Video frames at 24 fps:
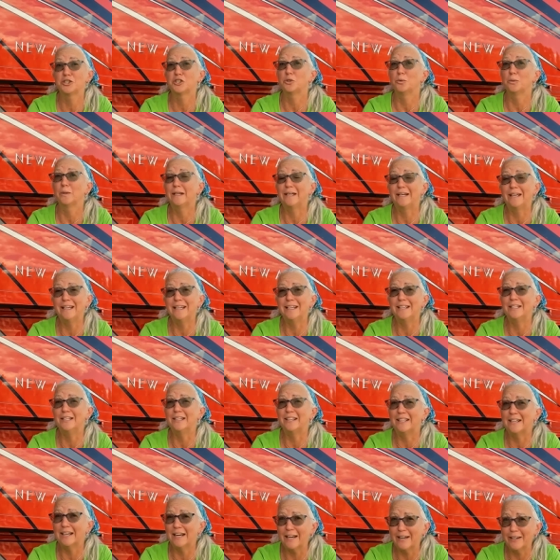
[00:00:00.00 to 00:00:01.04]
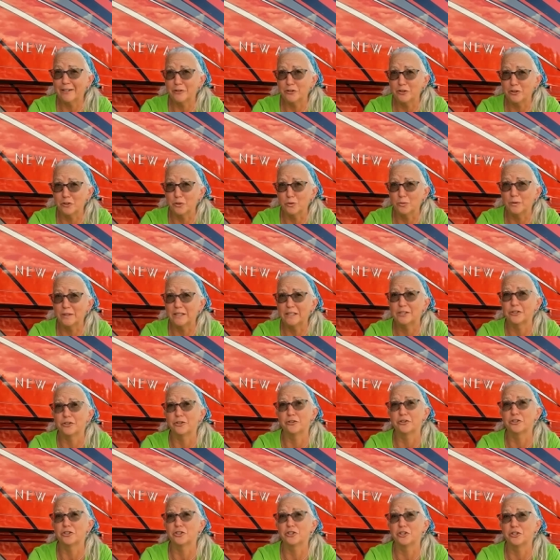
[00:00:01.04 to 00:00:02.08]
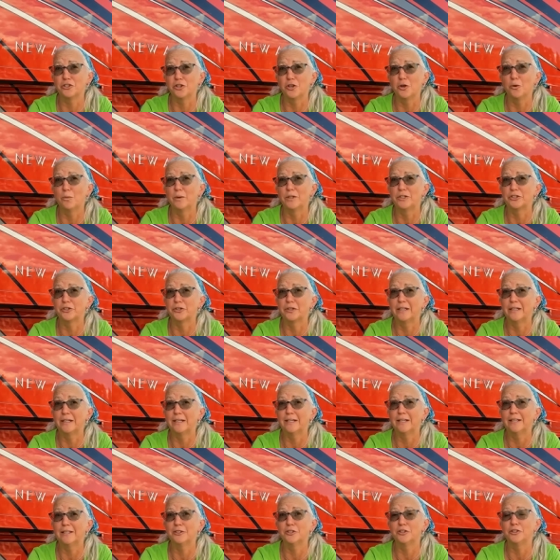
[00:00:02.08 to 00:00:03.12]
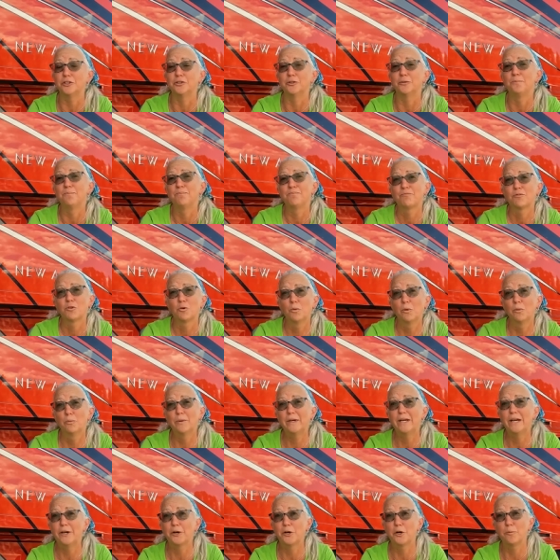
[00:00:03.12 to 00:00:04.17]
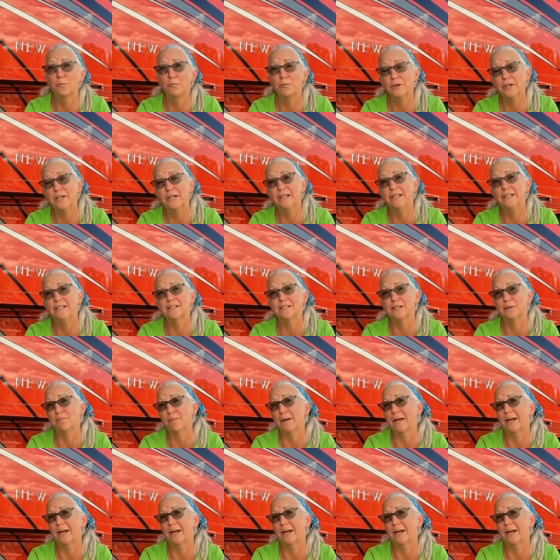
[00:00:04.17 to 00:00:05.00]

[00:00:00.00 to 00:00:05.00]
So again, you got to do your research yep. to know what you're getting into. When we had our breeze, and